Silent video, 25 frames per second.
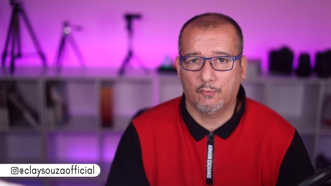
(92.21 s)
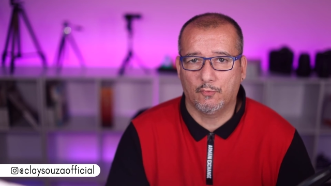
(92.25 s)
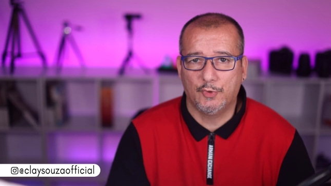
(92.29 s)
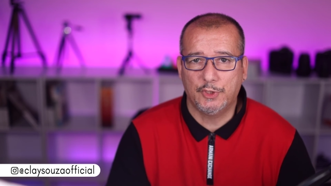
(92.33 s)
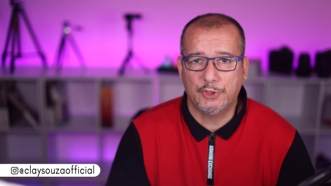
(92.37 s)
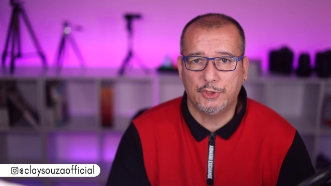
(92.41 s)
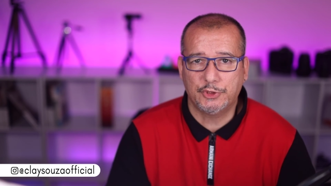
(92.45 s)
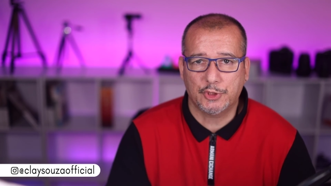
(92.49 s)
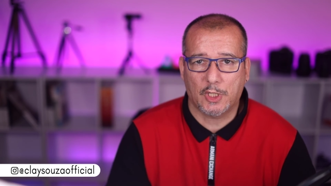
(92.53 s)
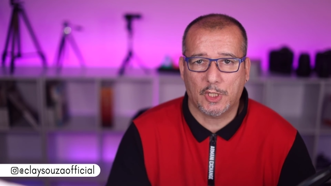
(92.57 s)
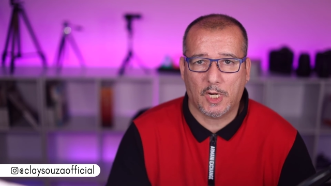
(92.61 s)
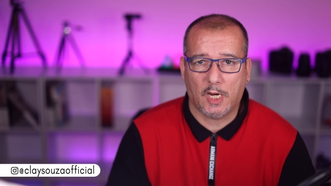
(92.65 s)

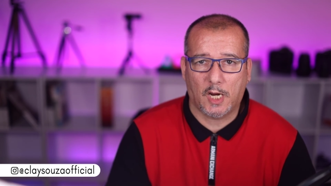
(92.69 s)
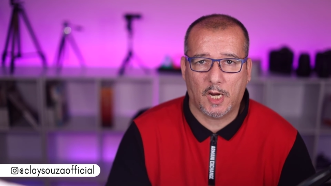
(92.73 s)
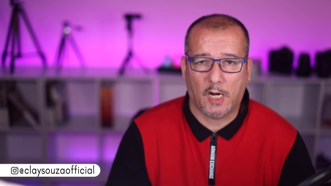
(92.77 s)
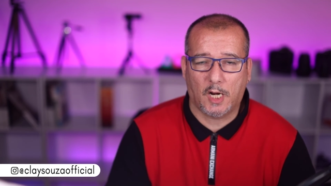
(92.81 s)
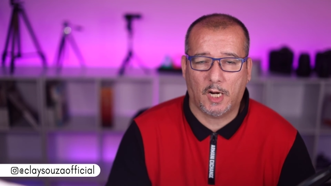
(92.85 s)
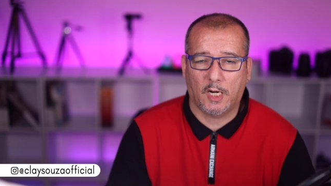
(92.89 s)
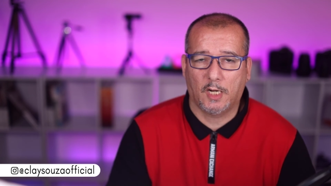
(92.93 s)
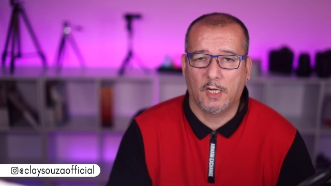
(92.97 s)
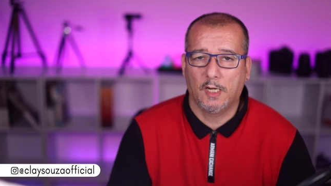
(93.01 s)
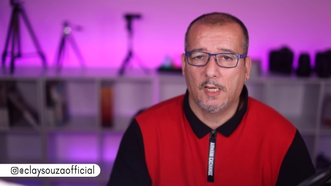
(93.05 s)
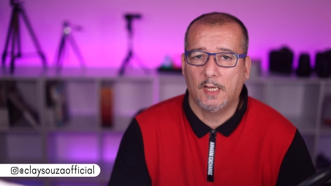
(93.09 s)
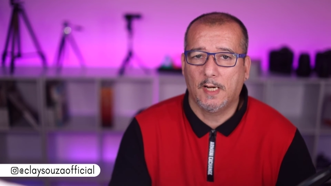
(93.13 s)
which
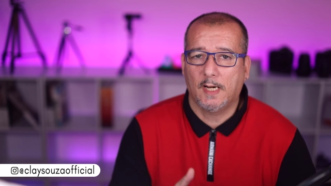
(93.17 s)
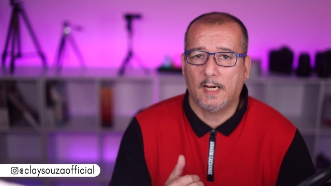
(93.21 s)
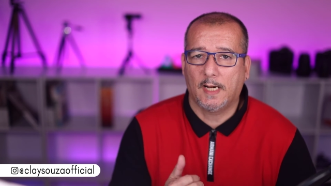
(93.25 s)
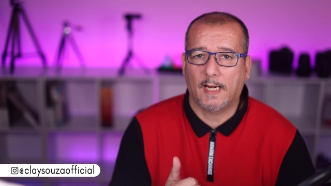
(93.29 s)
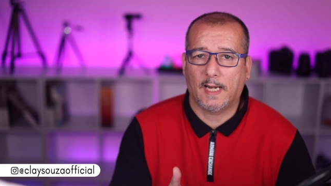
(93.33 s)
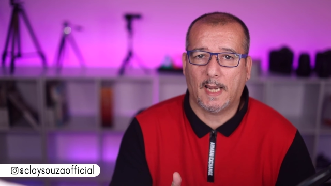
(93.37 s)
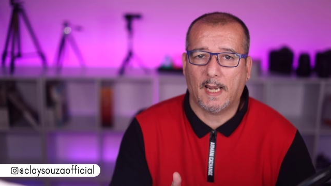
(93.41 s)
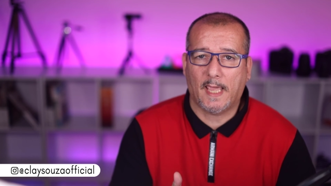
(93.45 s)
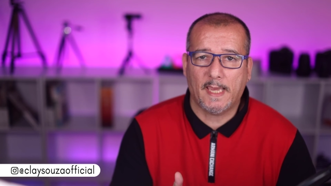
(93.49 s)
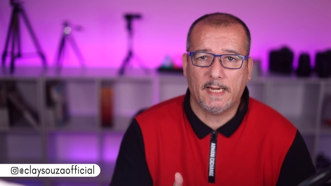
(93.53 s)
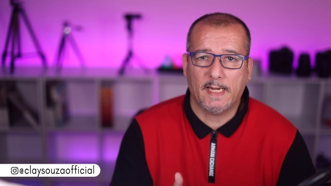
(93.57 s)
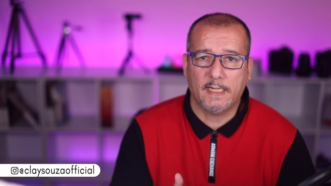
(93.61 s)
are
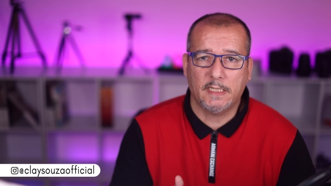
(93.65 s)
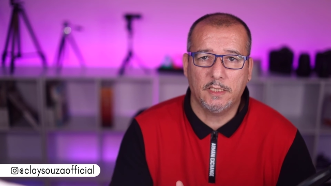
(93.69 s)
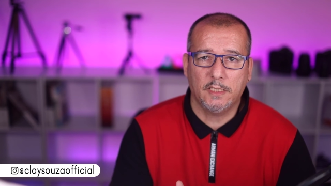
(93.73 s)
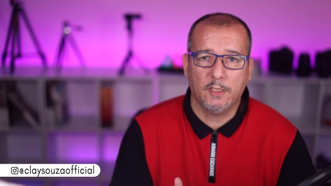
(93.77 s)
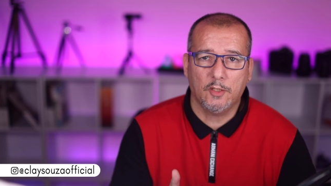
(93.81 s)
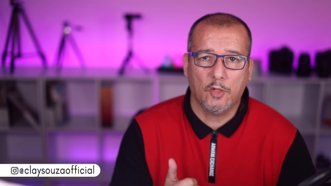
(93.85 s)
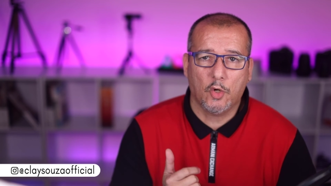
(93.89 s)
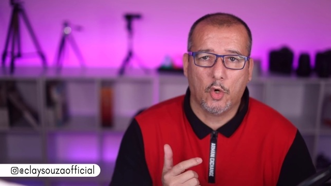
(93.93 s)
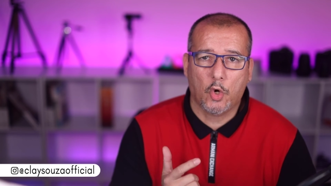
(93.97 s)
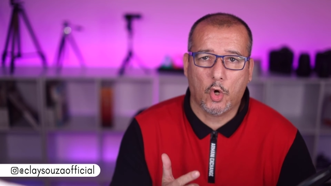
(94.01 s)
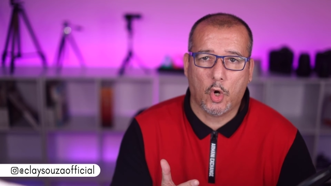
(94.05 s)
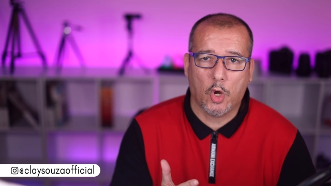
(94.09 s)
lighting,
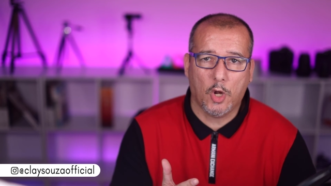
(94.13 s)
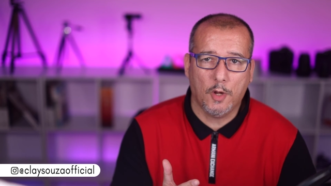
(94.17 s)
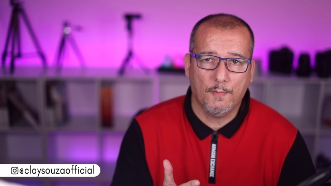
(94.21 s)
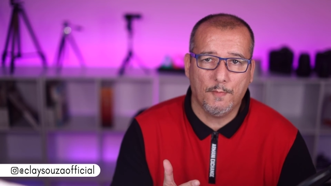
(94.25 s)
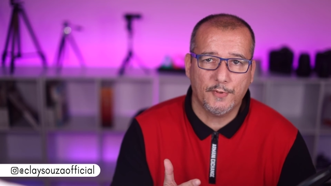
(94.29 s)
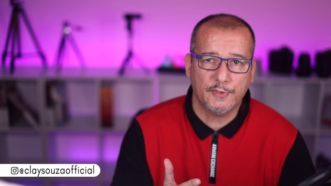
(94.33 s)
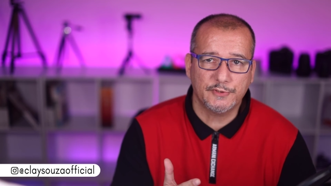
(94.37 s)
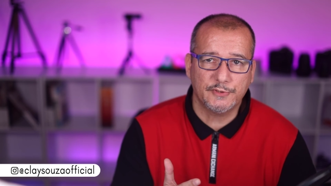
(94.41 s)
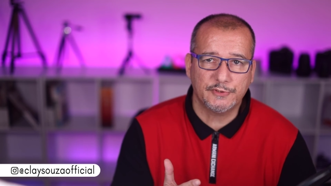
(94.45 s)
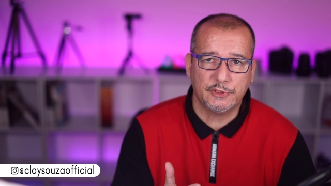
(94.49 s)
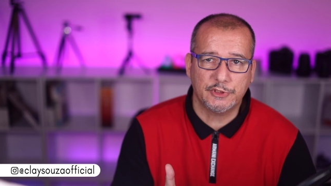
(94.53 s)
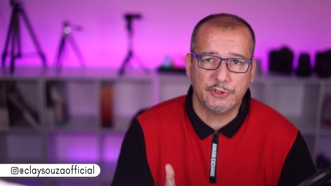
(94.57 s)

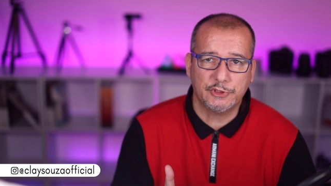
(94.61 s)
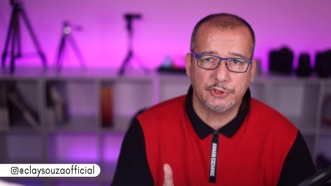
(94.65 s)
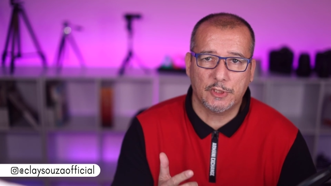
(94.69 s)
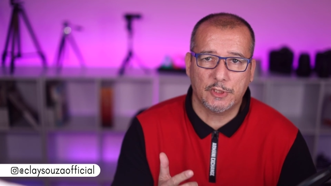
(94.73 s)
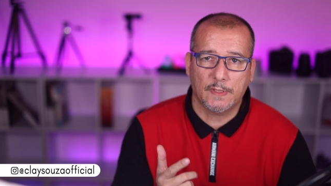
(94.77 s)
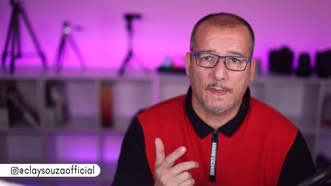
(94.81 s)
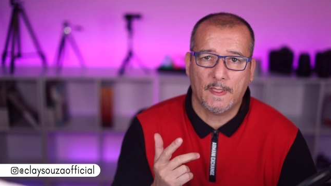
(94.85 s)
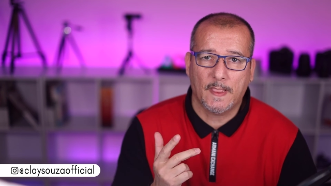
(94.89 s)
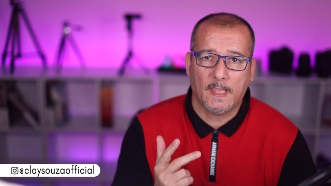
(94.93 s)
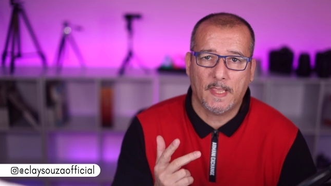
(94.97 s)
composition,